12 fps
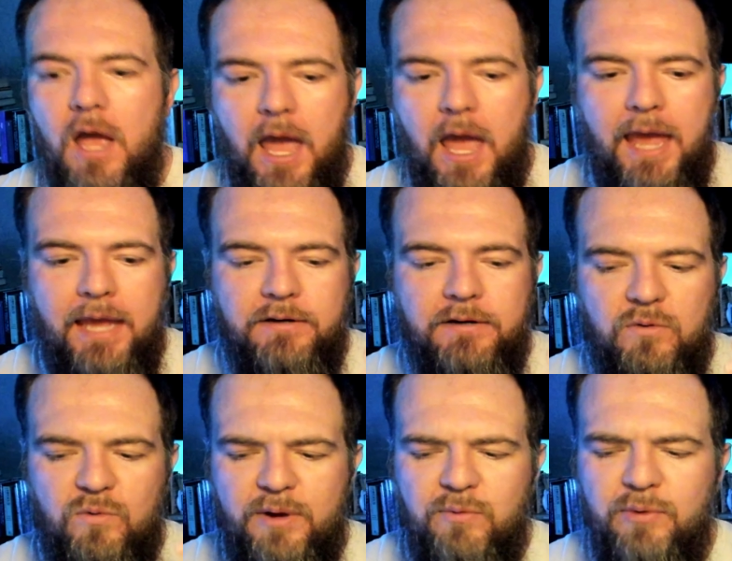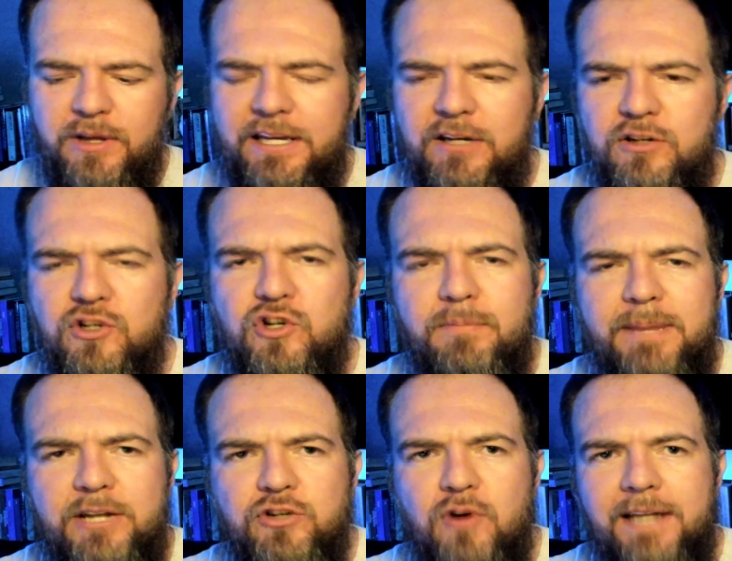And we really should be
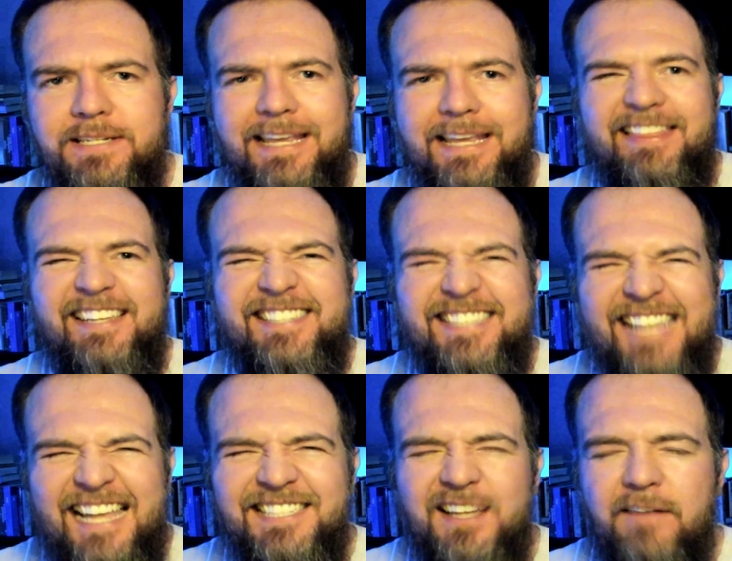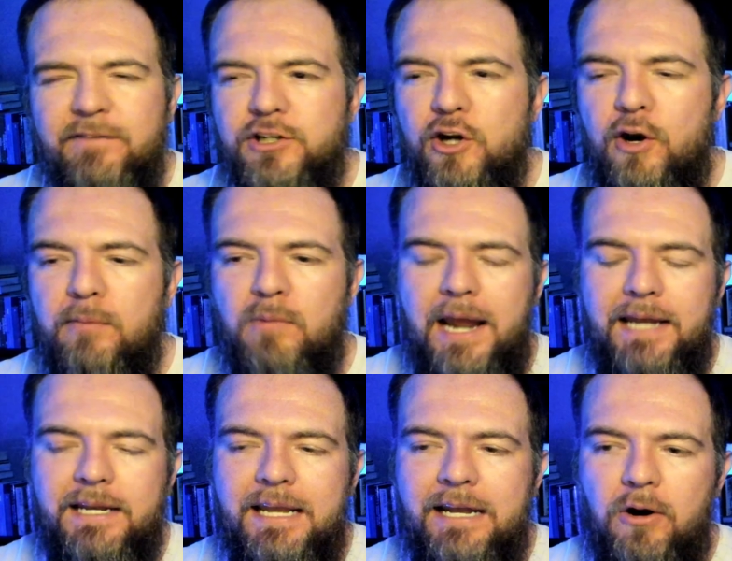trying to get the sense of the term right
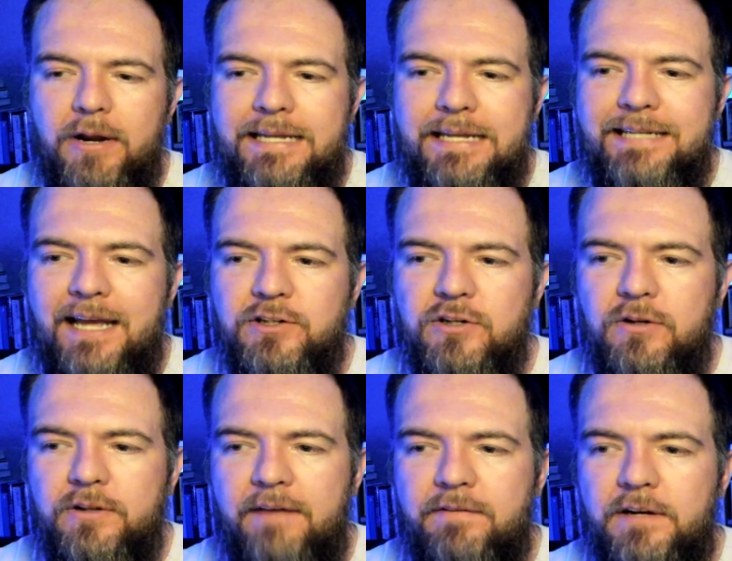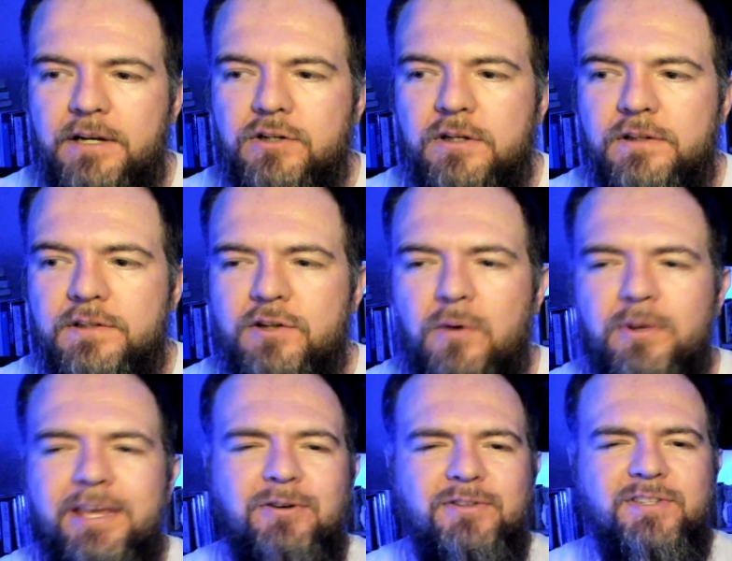in our intentional definitions. So
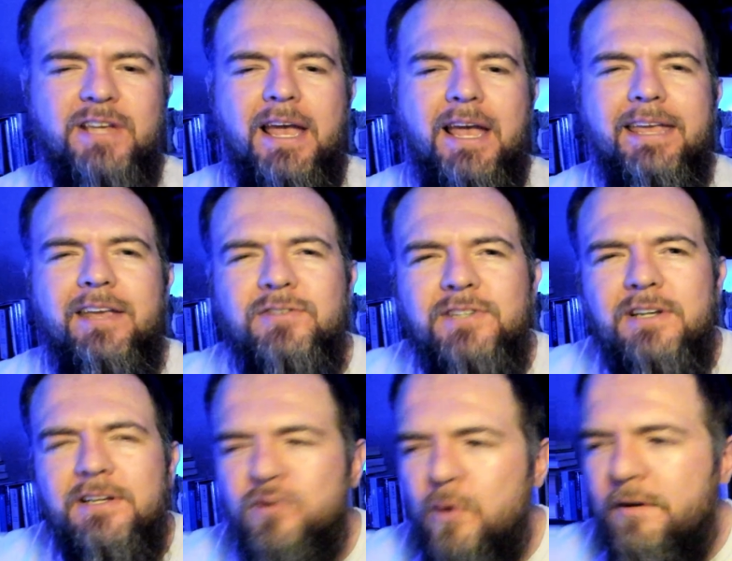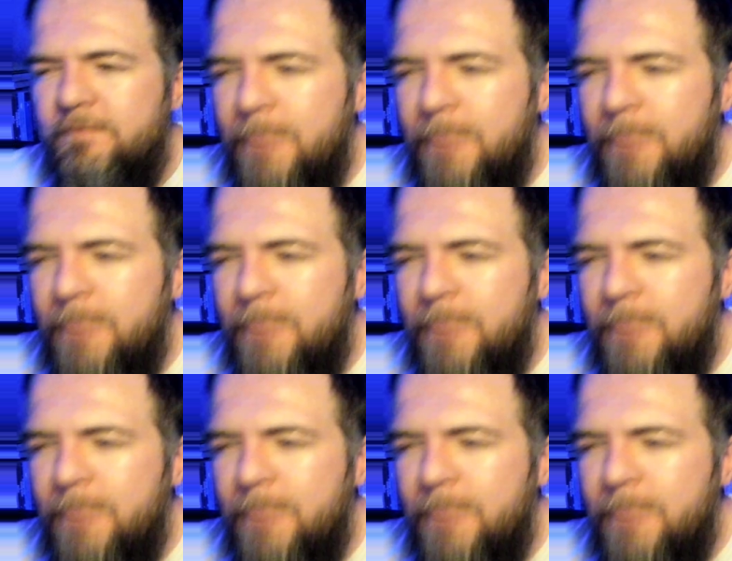here's a sort of